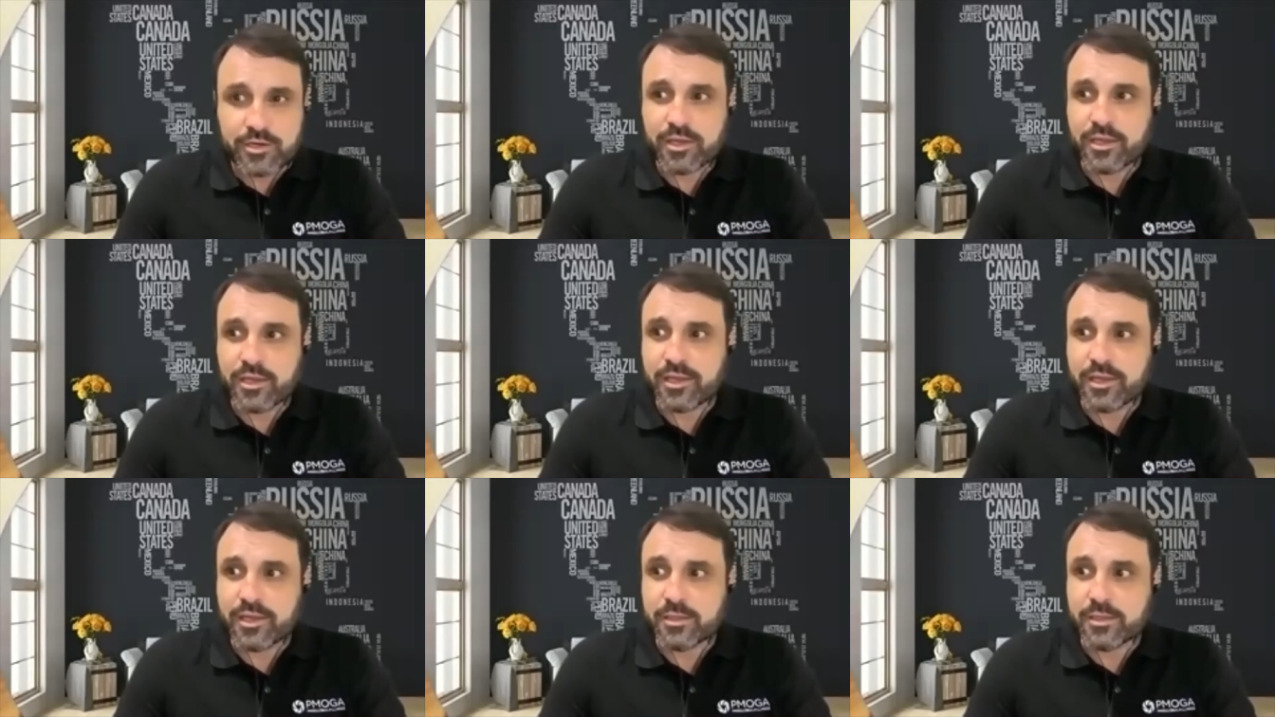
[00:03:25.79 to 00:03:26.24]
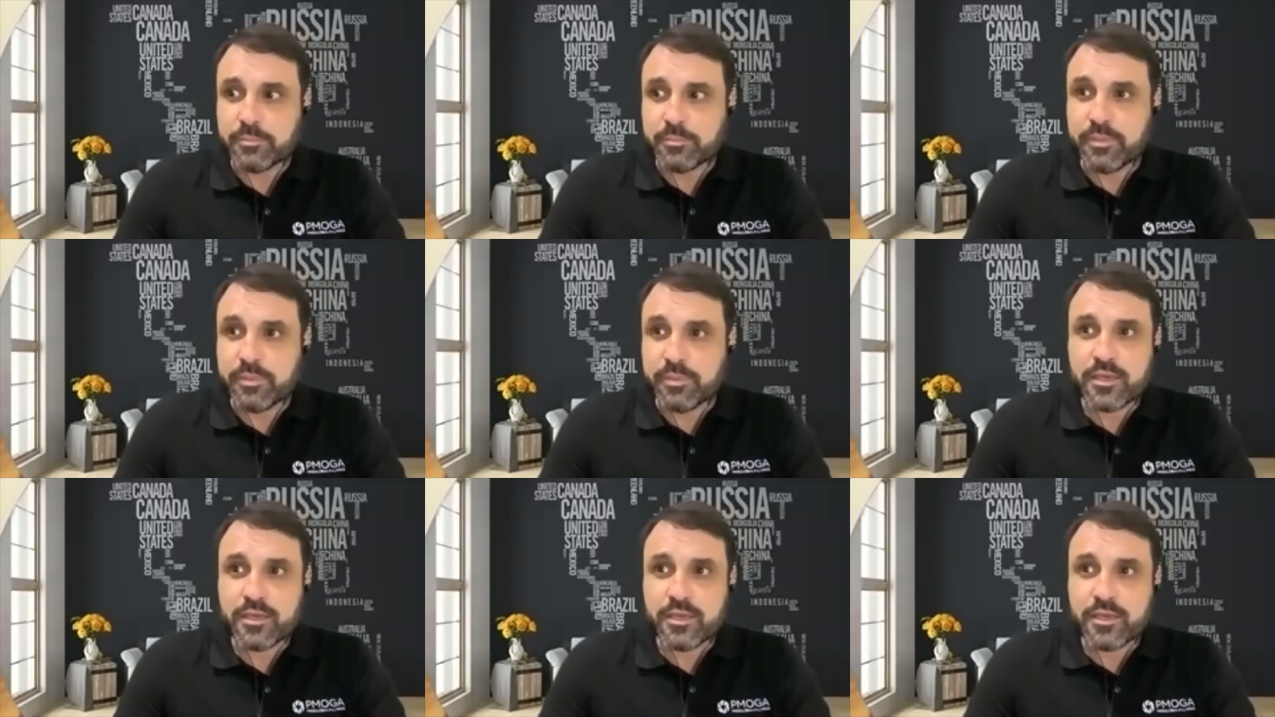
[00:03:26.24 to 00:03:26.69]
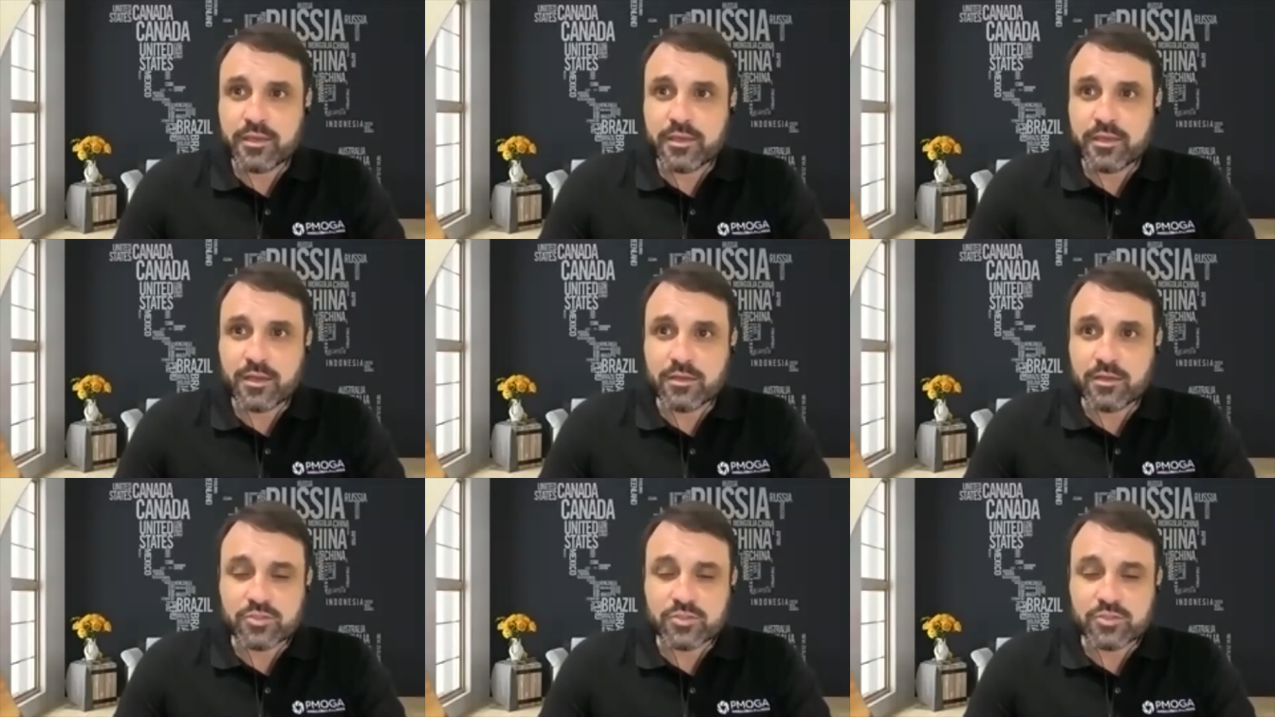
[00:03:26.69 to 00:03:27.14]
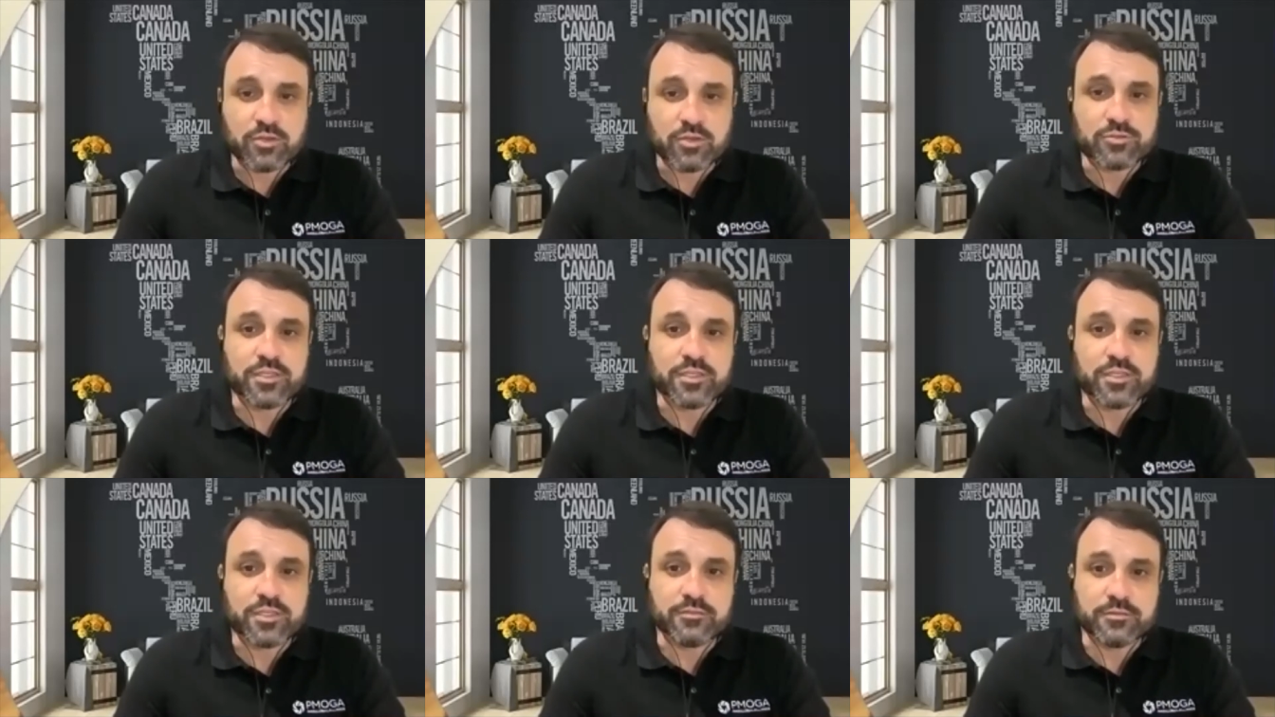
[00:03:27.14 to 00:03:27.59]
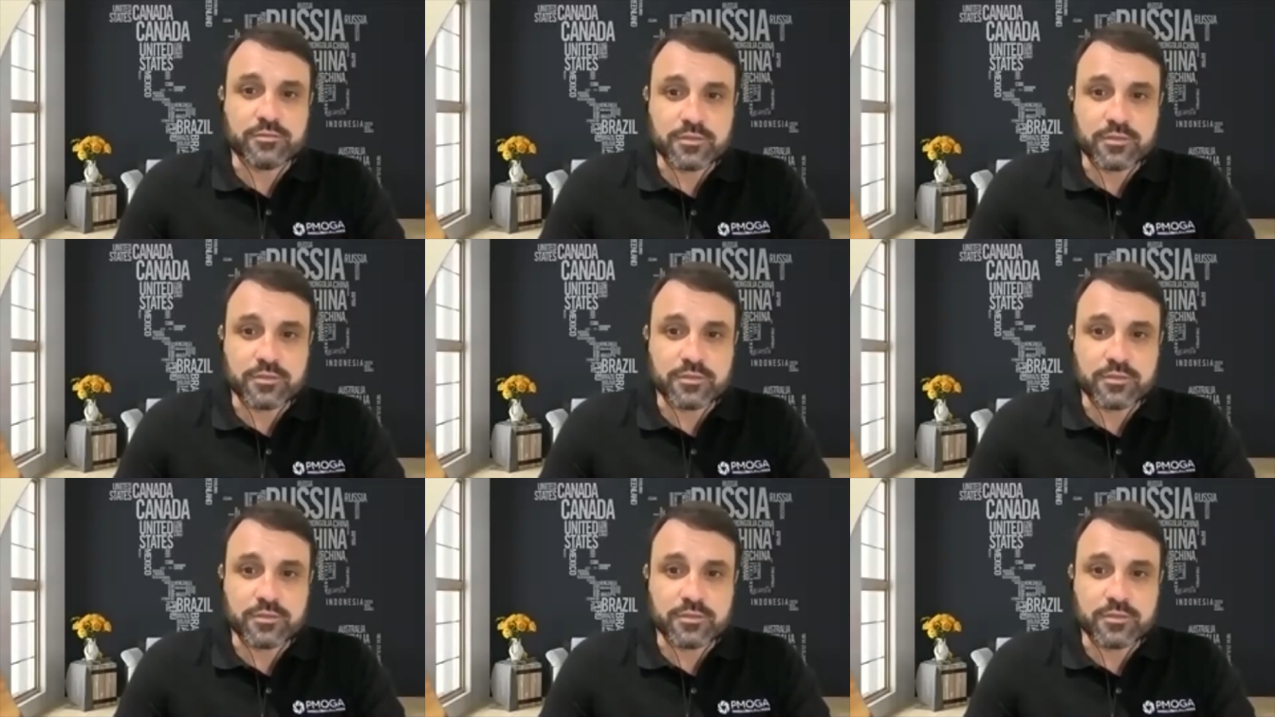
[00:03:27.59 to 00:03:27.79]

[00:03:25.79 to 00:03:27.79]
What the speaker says: in the big consulting